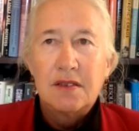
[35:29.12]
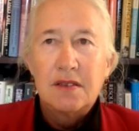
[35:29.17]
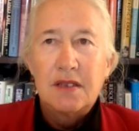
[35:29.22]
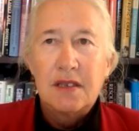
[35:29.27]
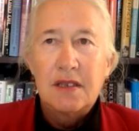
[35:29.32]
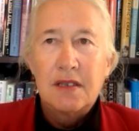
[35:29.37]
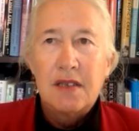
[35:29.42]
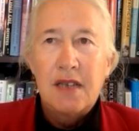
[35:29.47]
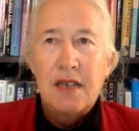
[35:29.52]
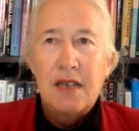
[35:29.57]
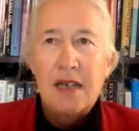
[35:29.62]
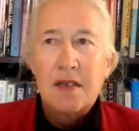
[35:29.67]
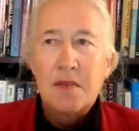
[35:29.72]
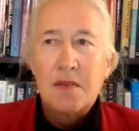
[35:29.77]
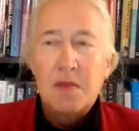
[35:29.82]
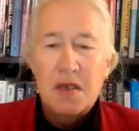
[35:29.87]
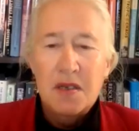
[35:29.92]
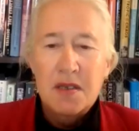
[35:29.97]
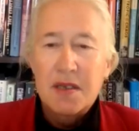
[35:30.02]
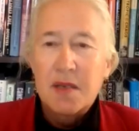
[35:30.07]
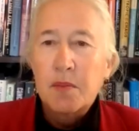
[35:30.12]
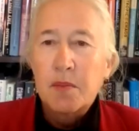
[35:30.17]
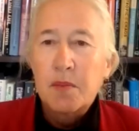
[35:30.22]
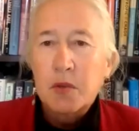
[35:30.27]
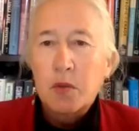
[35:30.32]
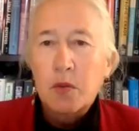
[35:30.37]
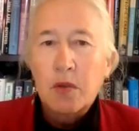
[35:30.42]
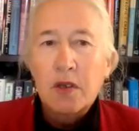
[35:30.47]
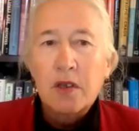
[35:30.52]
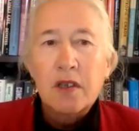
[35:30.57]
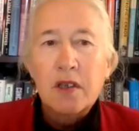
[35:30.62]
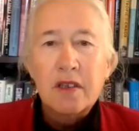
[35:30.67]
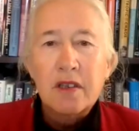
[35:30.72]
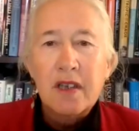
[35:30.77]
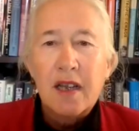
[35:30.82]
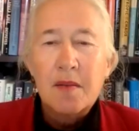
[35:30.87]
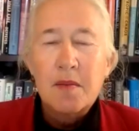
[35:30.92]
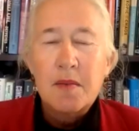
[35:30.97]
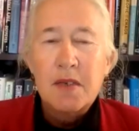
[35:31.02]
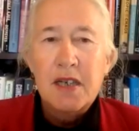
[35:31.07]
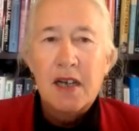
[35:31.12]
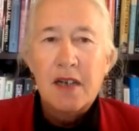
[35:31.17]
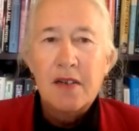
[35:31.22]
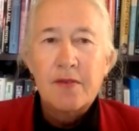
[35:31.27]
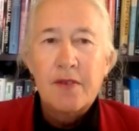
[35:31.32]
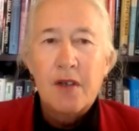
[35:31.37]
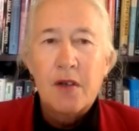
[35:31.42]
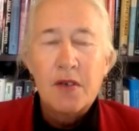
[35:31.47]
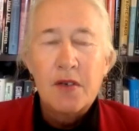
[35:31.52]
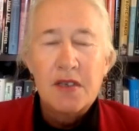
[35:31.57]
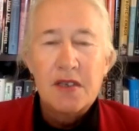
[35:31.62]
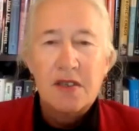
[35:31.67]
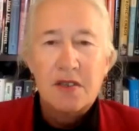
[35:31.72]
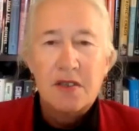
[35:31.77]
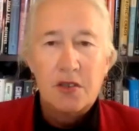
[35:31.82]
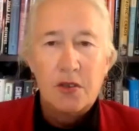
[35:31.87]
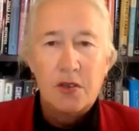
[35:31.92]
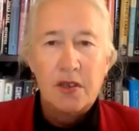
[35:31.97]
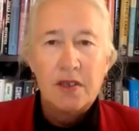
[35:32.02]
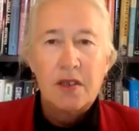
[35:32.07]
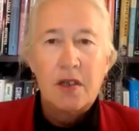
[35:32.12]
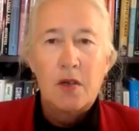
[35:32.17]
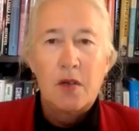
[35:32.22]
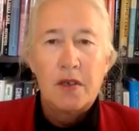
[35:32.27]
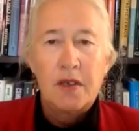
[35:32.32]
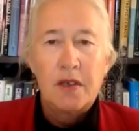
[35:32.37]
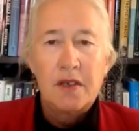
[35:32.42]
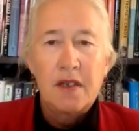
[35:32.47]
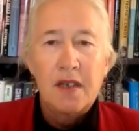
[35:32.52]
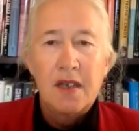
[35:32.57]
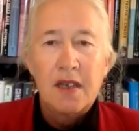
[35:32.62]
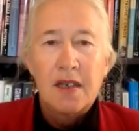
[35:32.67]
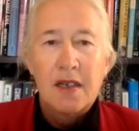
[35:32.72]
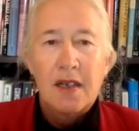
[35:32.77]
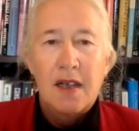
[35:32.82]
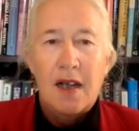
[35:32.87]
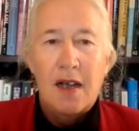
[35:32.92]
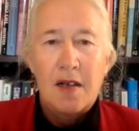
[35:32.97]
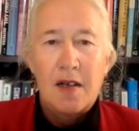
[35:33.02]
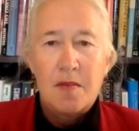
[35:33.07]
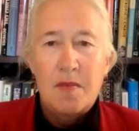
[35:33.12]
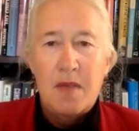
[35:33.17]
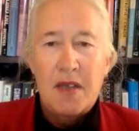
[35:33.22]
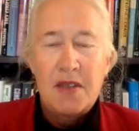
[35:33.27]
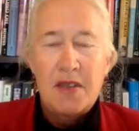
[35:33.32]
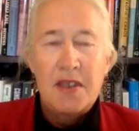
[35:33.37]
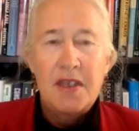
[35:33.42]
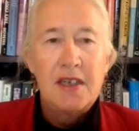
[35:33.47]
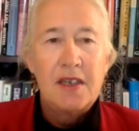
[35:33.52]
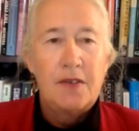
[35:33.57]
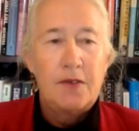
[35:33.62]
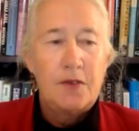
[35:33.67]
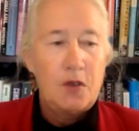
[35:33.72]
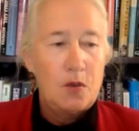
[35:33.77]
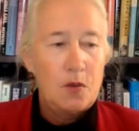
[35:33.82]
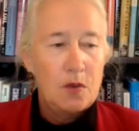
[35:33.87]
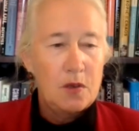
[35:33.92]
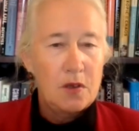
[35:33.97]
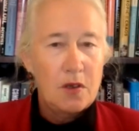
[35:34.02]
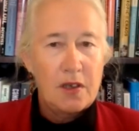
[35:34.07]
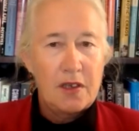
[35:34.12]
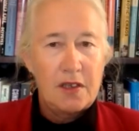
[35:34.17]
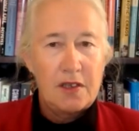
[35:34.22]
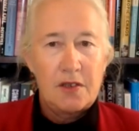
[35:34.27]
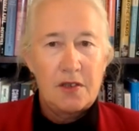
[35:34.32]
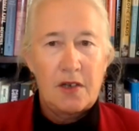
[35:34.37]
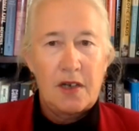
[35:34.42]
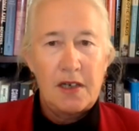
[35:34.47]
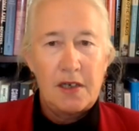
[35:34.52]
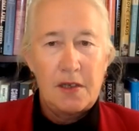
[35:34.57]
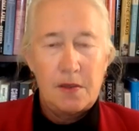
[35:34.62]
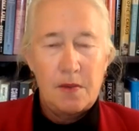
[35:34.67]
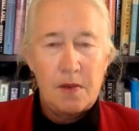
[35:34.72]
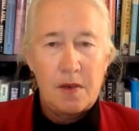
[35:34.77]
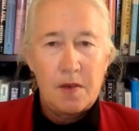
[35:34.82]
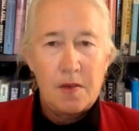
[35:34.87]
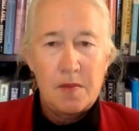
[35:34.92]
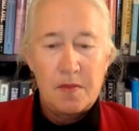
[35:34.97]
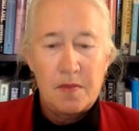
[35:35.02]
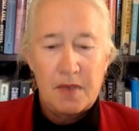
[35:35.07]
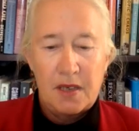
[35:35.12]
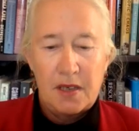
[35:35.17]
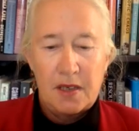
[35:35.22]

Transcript: in, in a simpler world. I mean, I've always enjoyed going, um, I think if you were going to try to um,